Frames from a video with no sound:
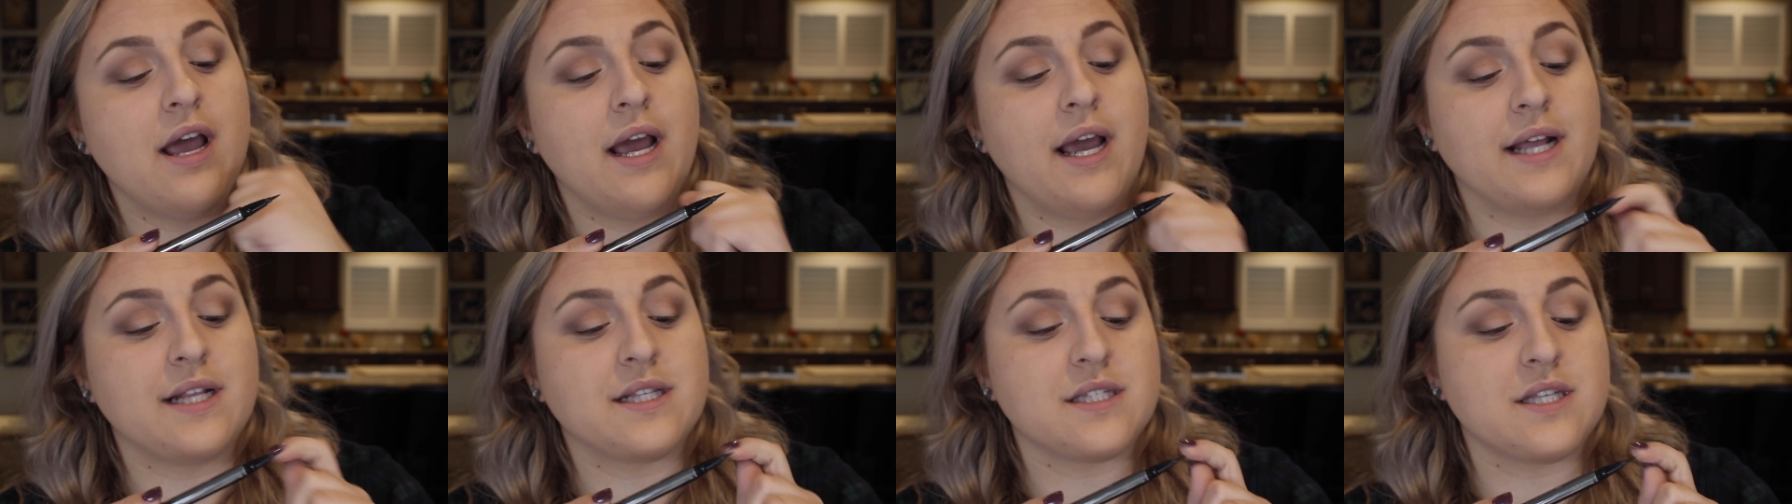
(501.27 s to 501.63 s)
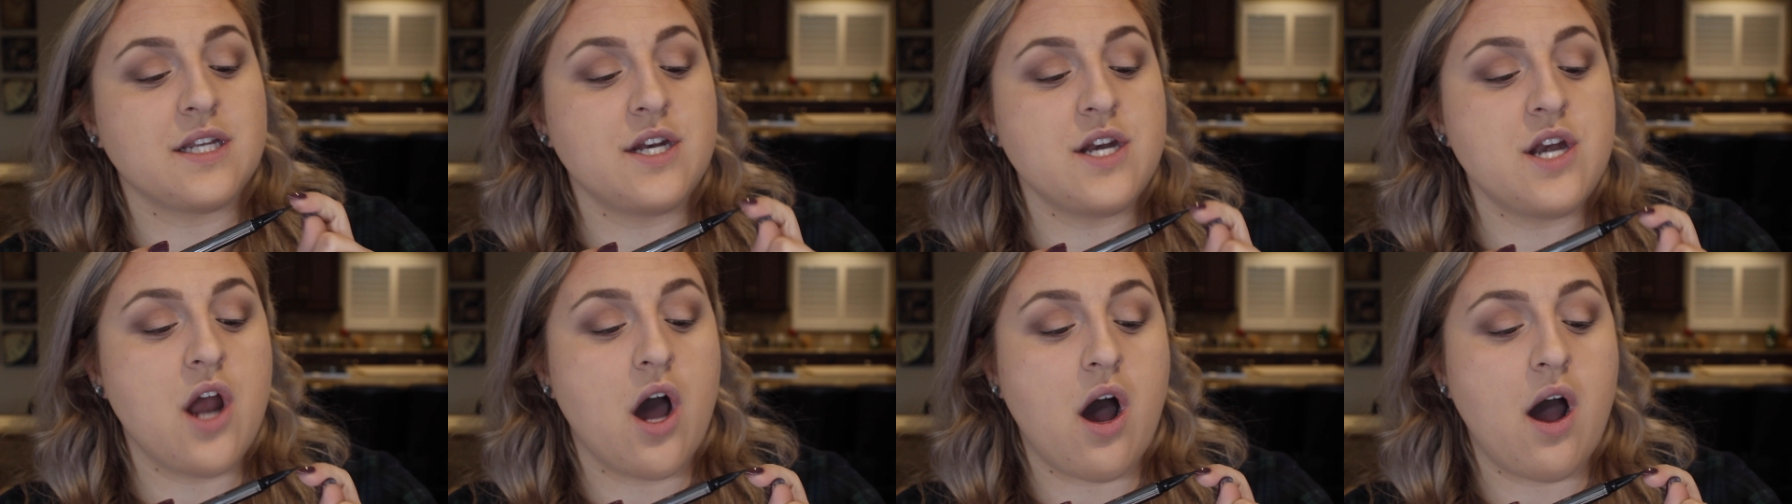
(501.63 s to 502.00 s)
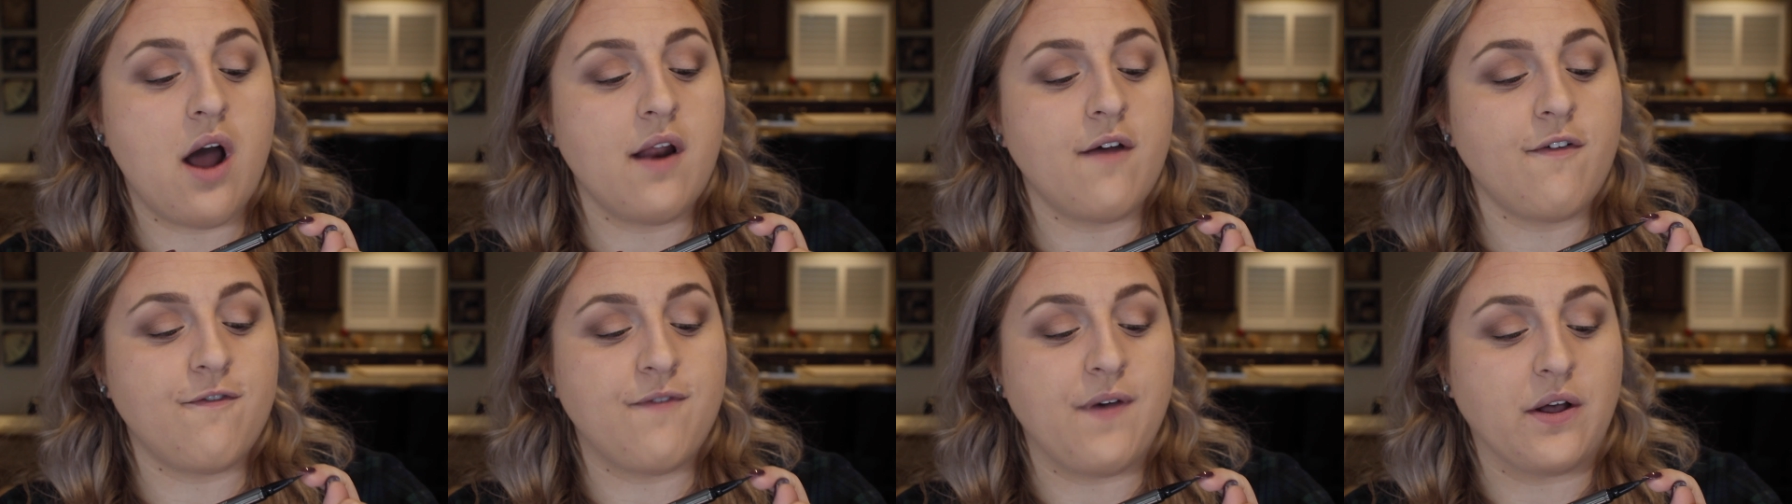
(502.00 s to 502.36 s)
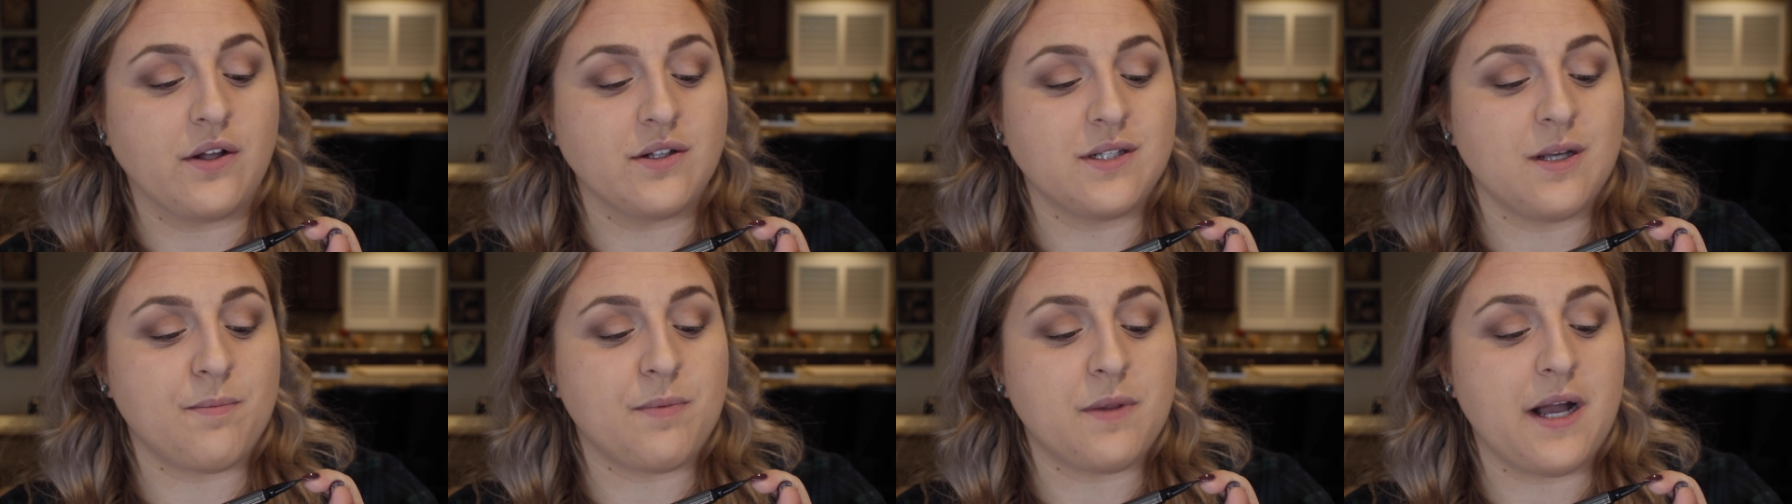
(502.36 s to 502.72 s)
It's not a
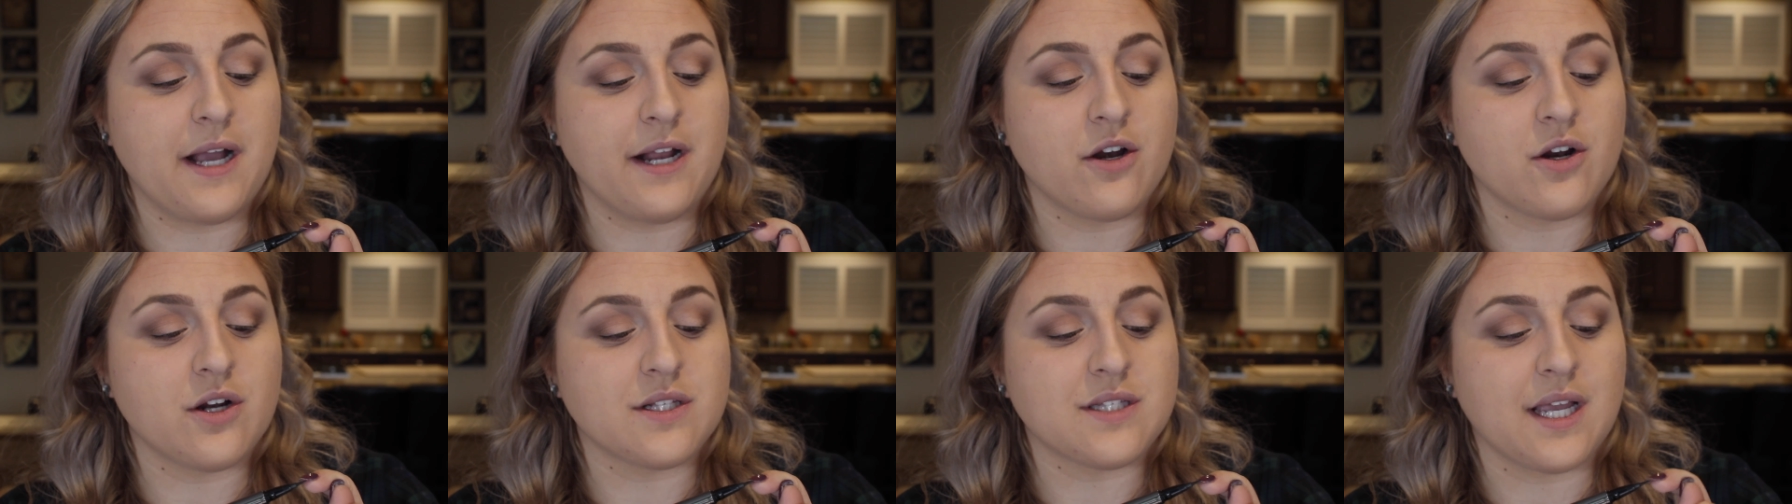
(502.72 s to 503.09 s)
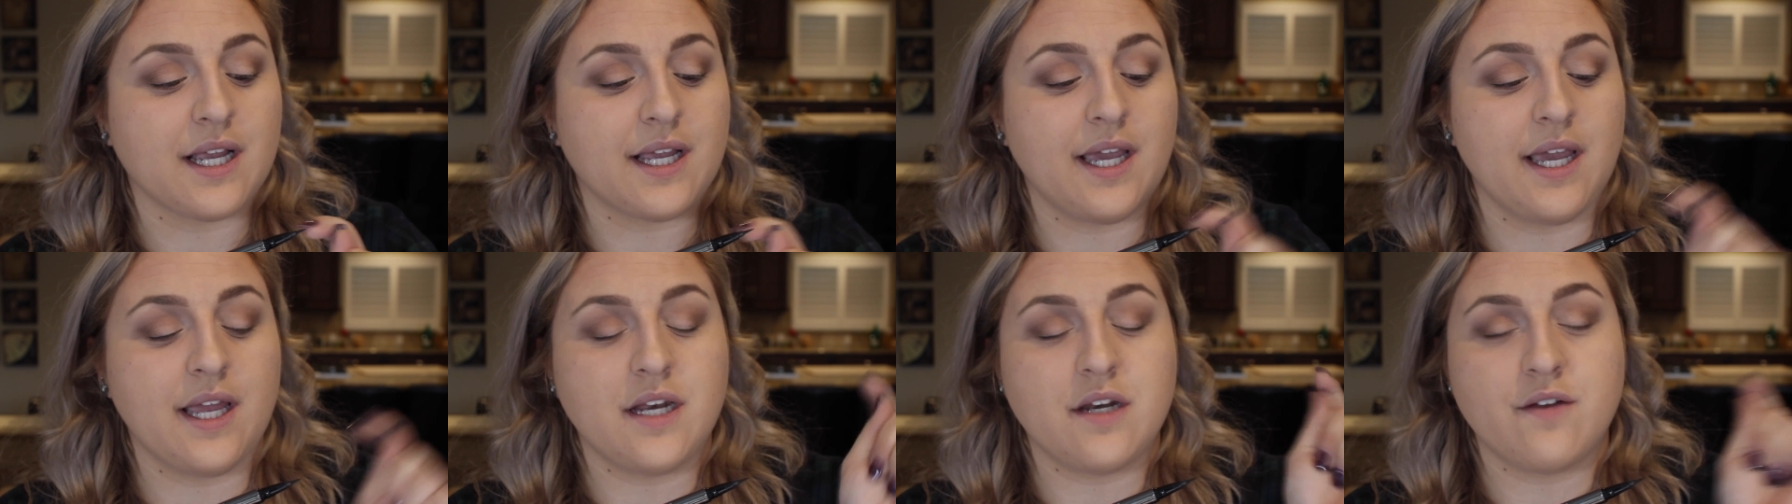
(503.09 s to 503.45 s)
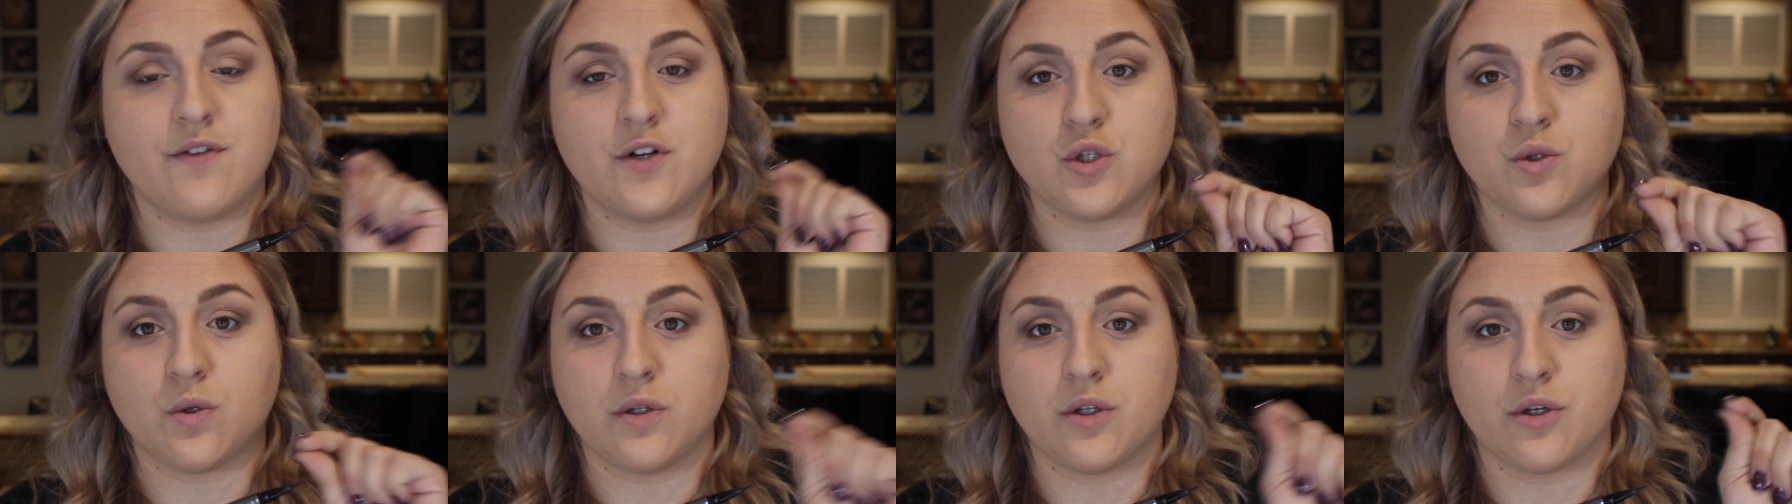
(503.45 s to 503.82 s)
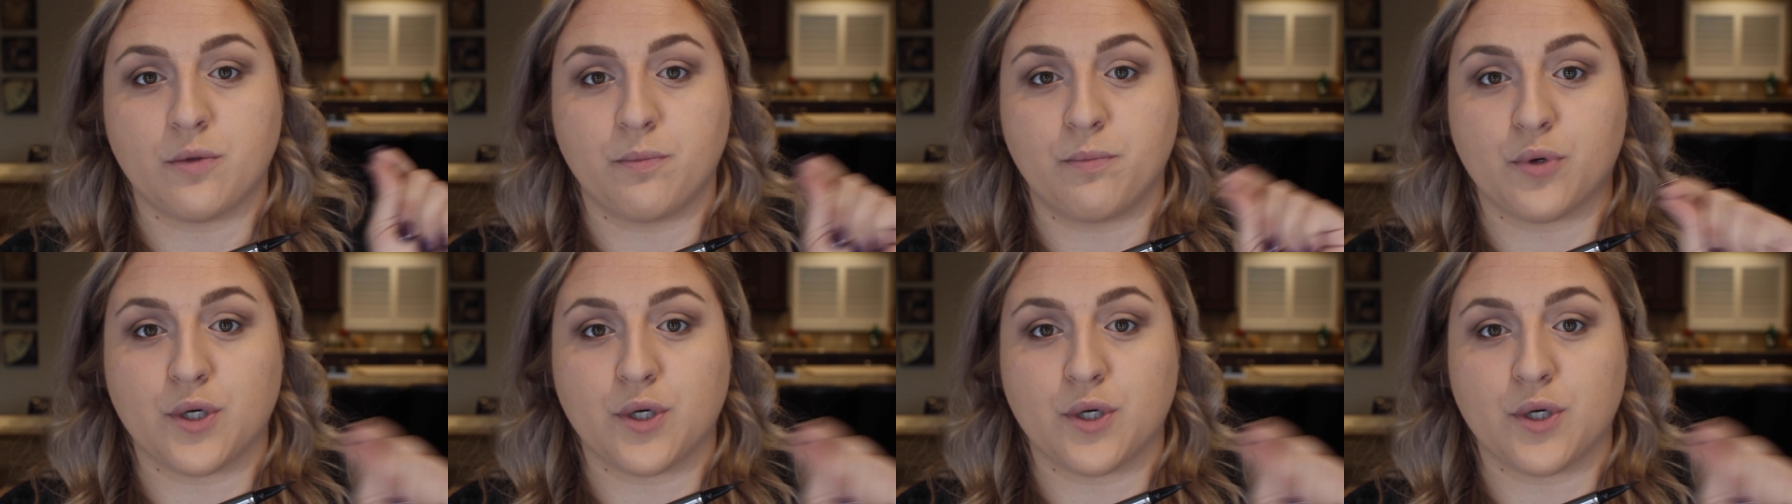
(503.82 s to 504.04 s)
felt tip liner, it's like individual little